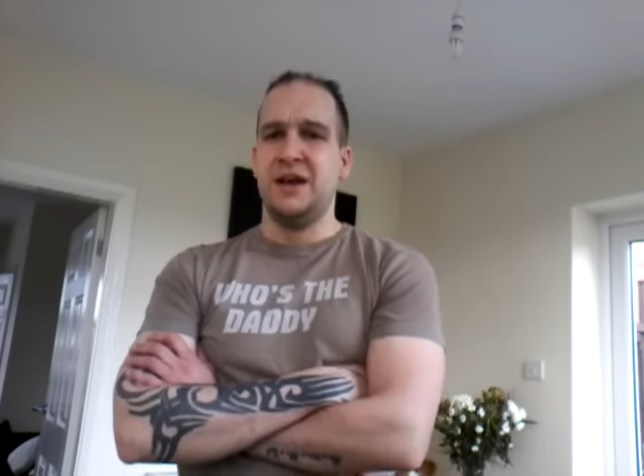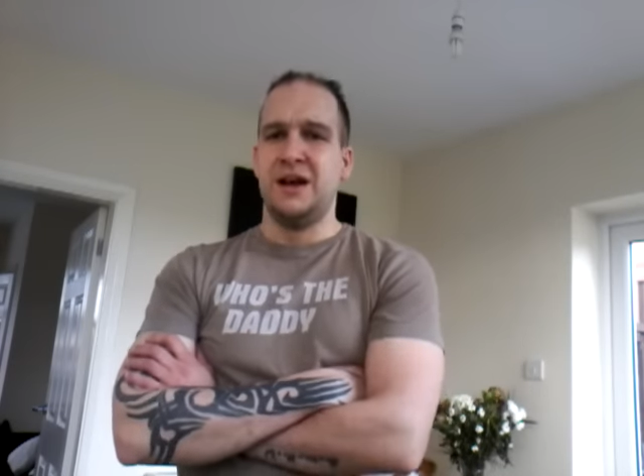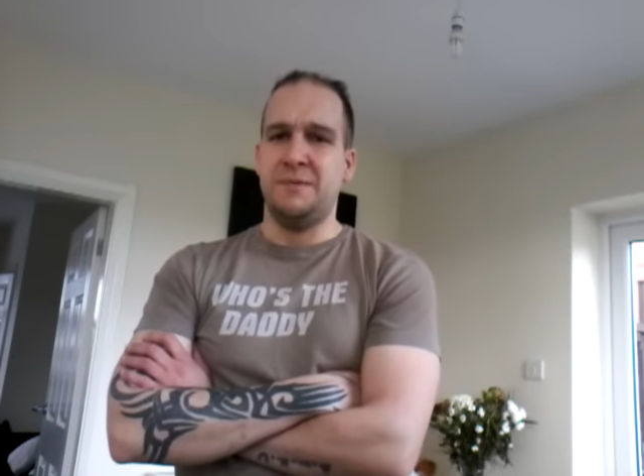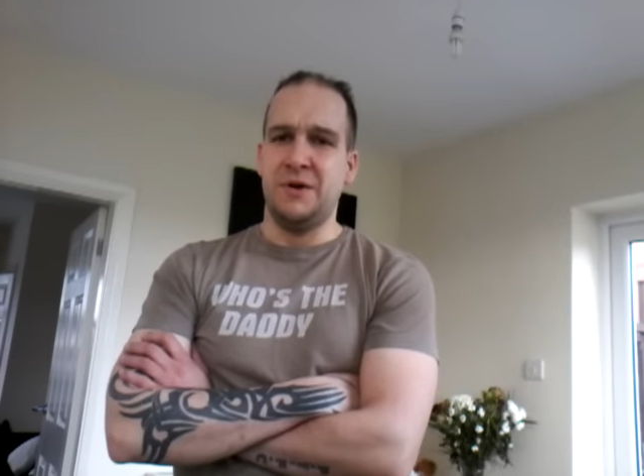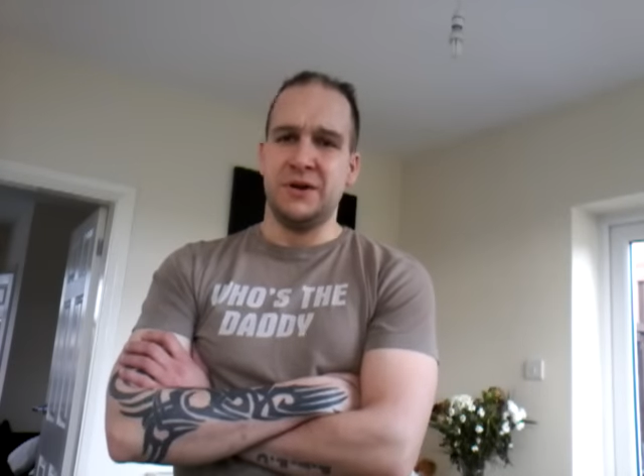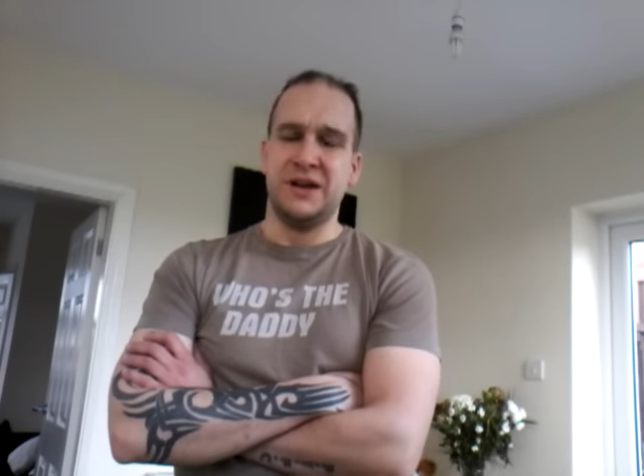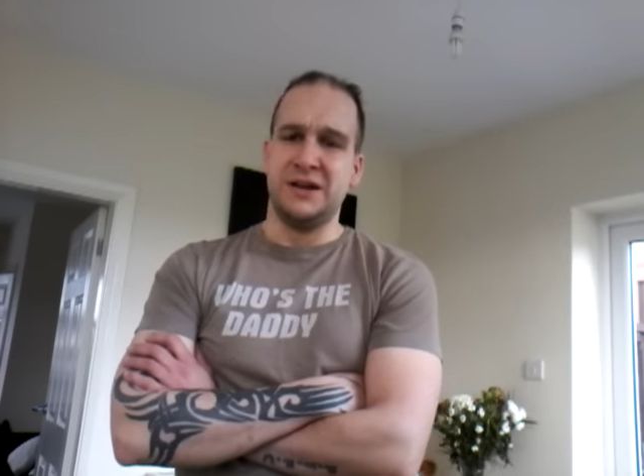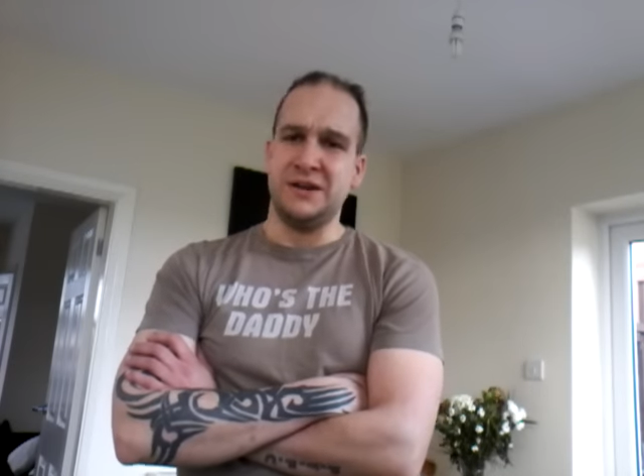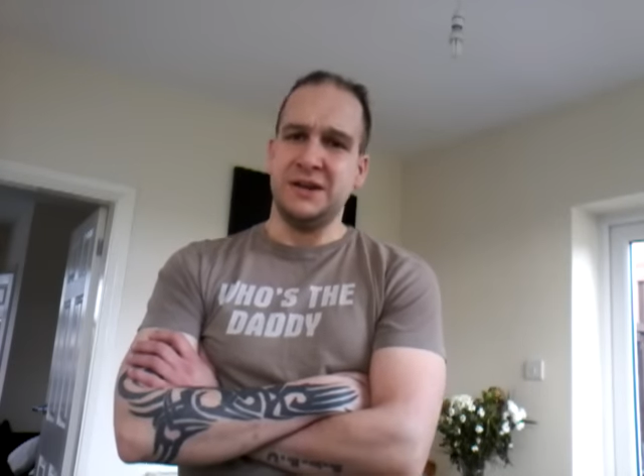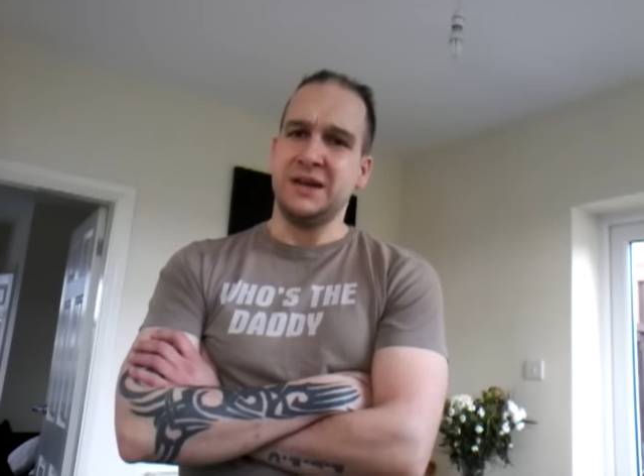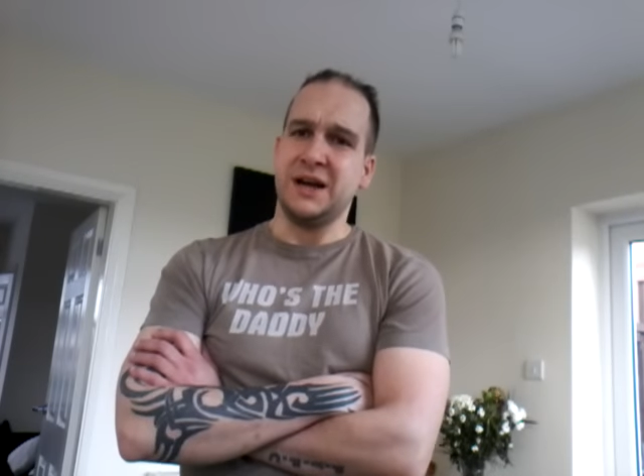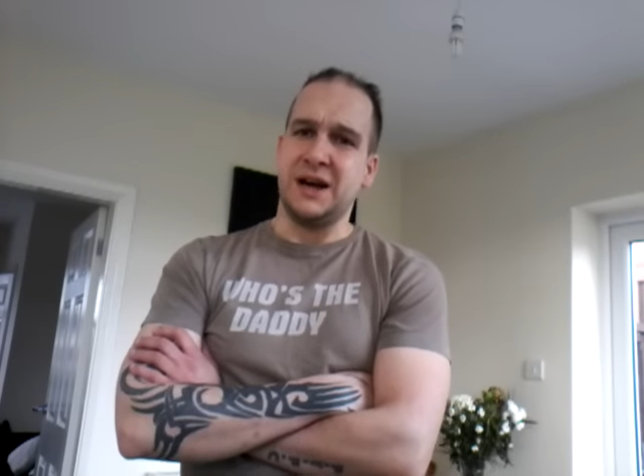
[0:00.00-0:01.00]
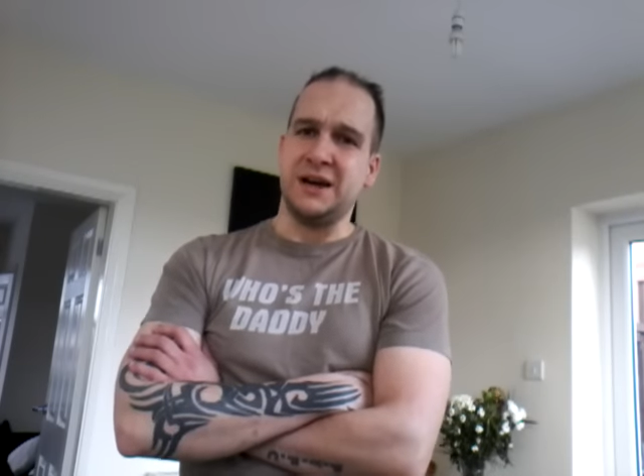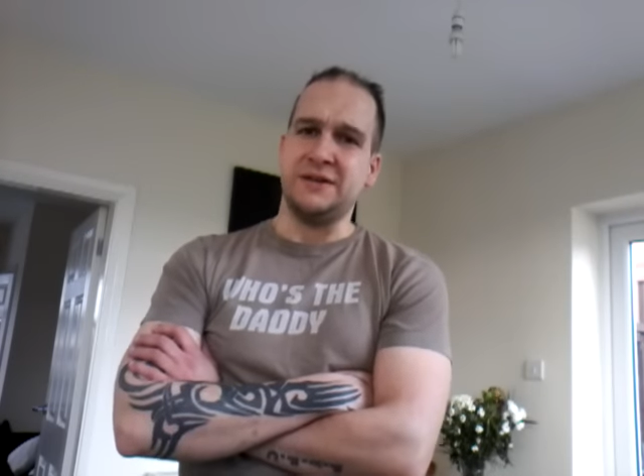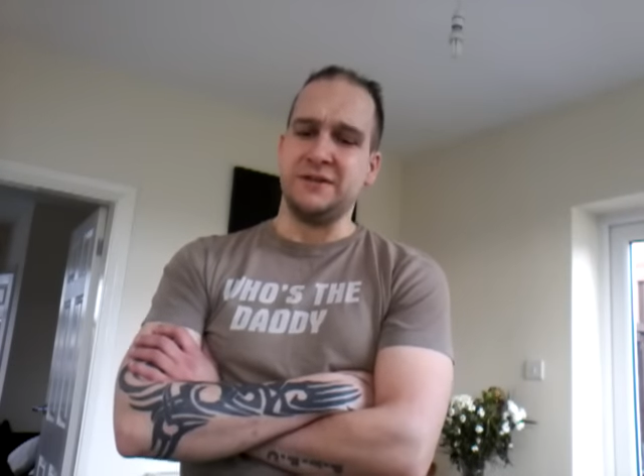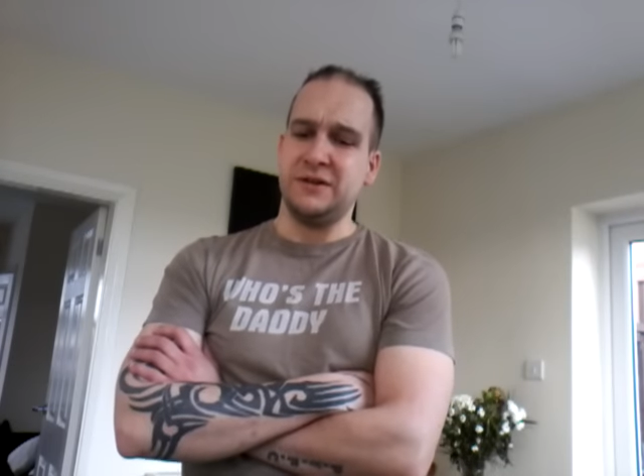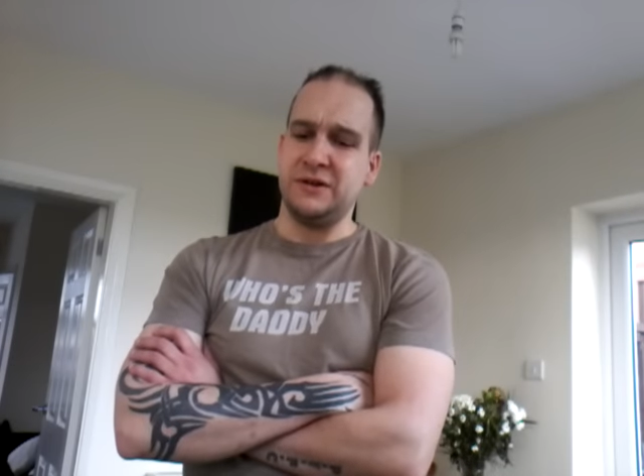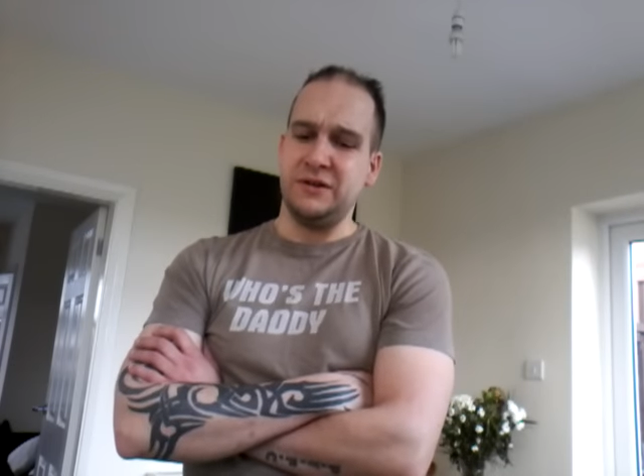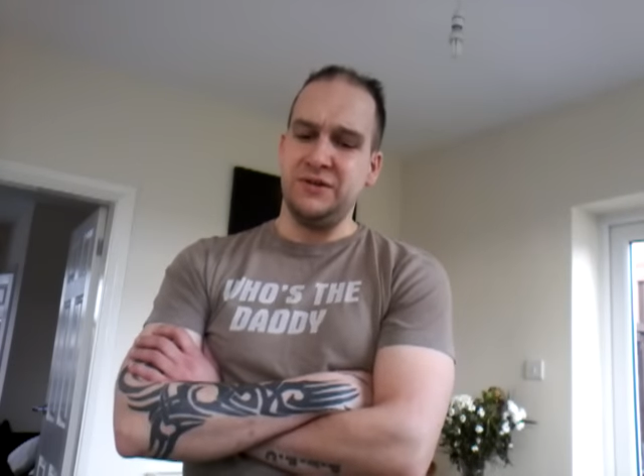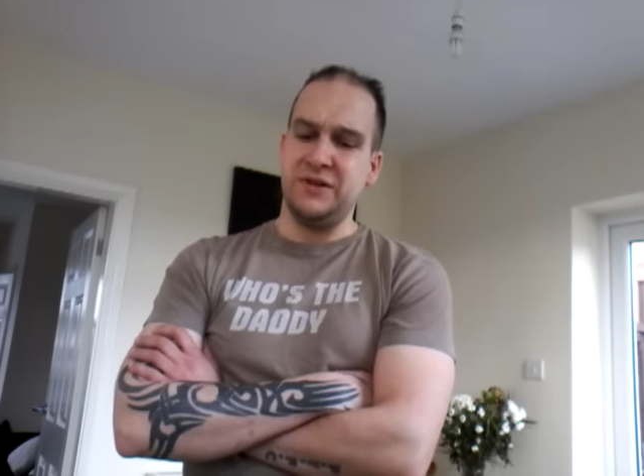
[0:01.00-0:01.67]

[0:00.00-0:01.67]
I'm not kidding you guys.